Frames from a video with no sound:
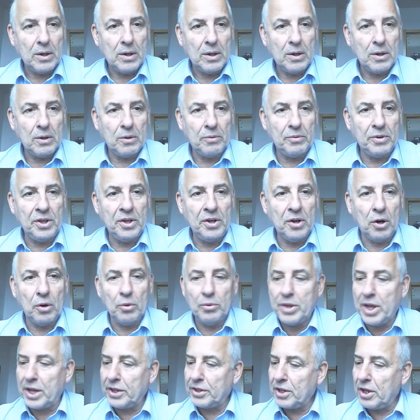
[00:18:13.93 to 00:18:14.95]
know
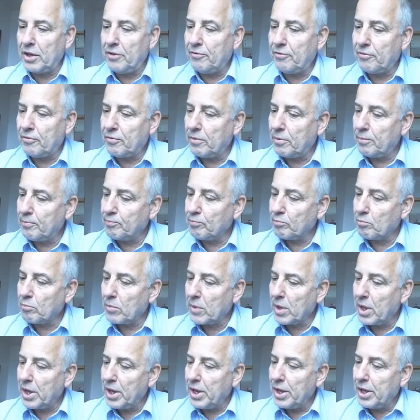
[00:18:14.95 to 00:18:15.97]
that if
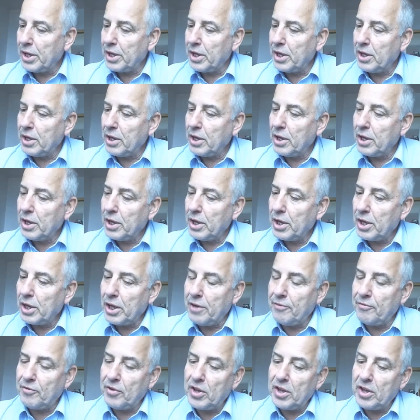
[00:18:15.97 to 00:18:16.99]

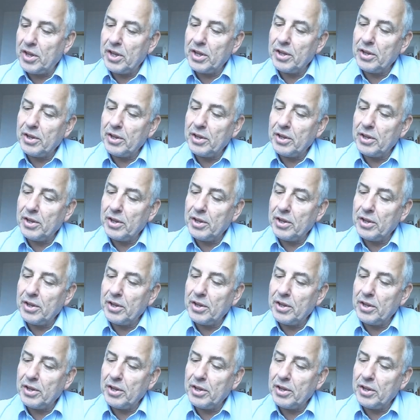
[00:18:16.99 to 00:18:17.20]
we